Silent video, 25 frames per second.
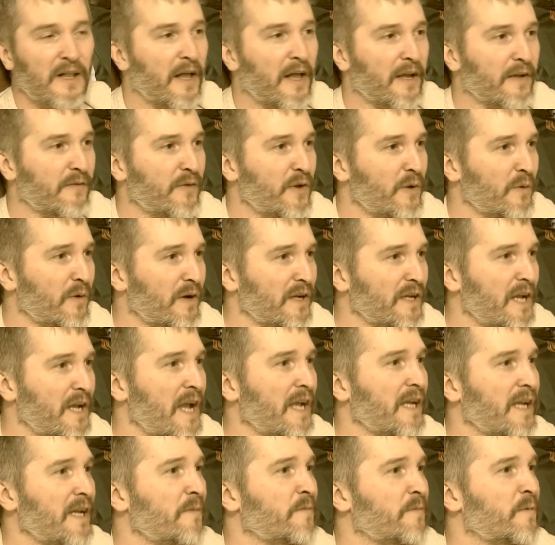Like if you were a
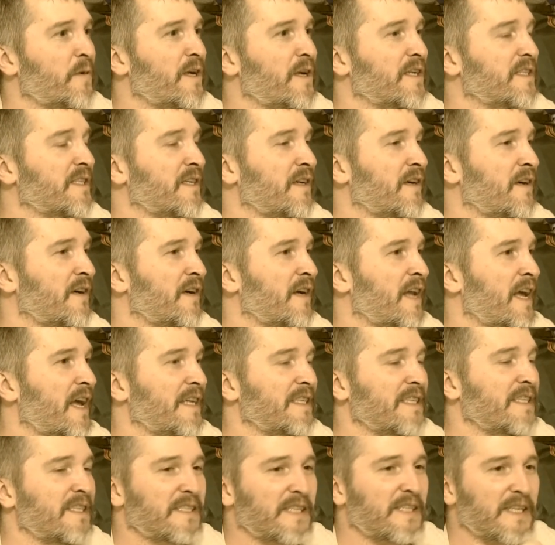Yankee prisoner in
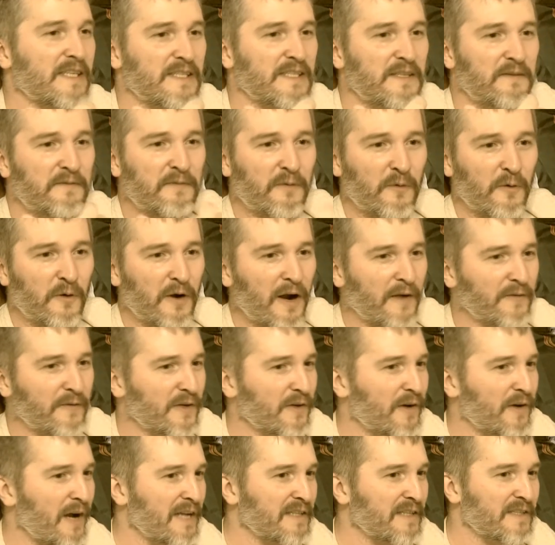1864
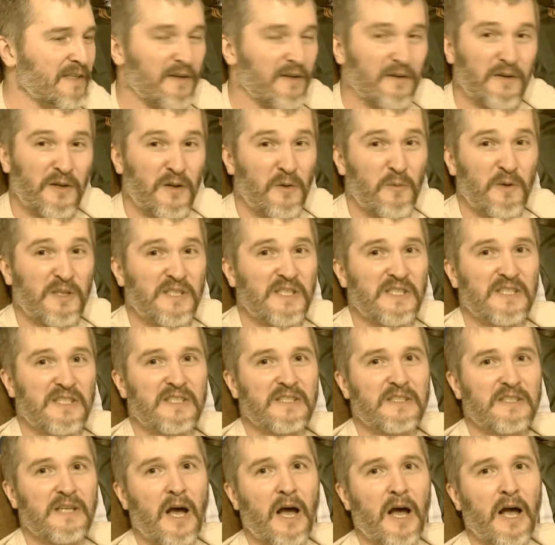after Grant took it, you were
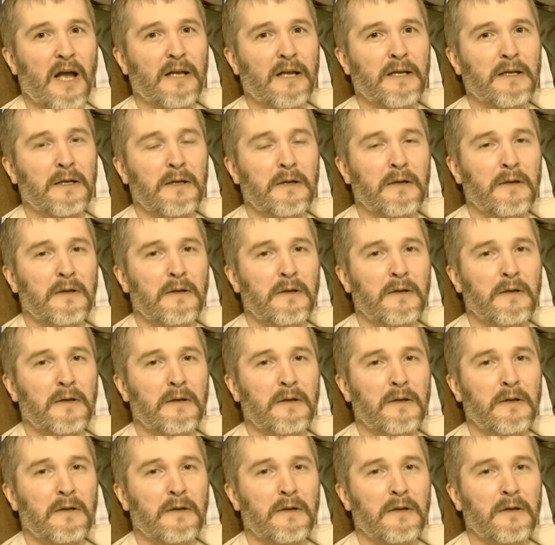just stuck.